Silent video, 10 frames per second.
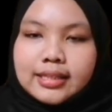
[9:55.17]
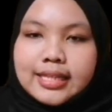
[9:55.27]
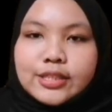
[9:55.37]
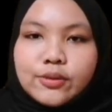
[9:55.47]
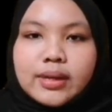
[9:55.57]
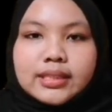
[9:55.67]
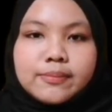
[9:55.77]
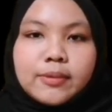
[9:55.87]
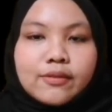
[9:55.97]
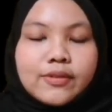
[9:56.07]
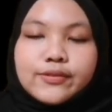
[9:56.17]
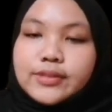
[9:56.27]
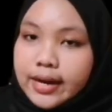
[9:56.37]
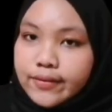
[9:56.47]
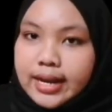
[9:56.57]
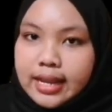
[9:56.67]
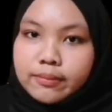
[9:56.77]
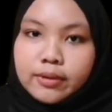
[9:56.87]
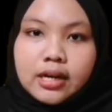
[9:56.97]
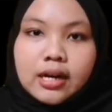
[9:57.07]
need to multiple with direct
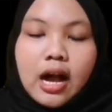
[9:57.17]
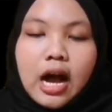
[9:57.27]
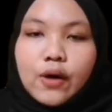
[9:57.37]
labor